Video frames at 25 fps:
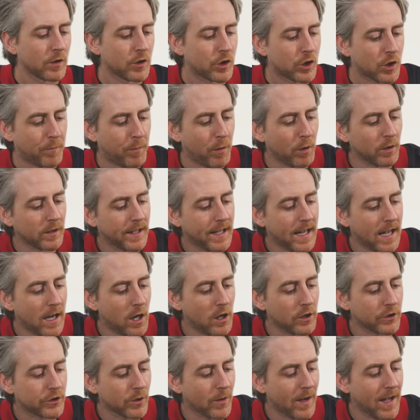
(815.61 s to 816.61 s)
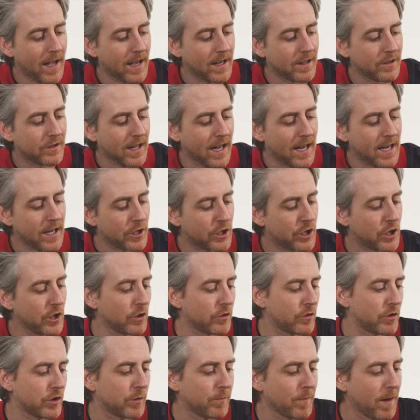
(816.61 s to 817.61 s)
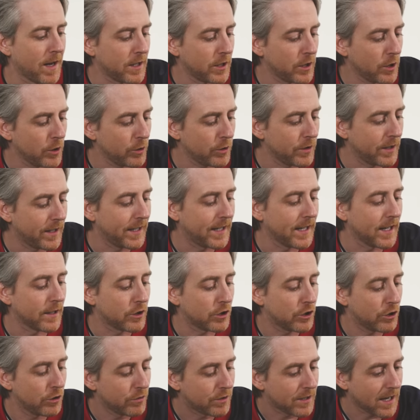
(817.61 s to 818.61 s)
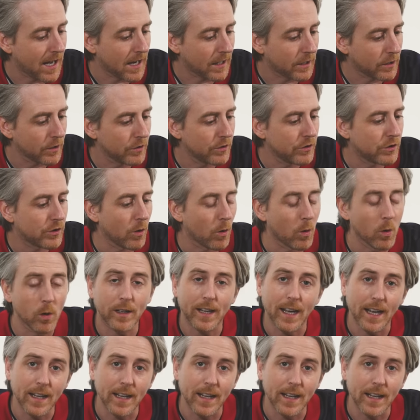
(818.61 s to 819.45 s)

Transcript: Chipotle also has a children's menu. You can get two tacos or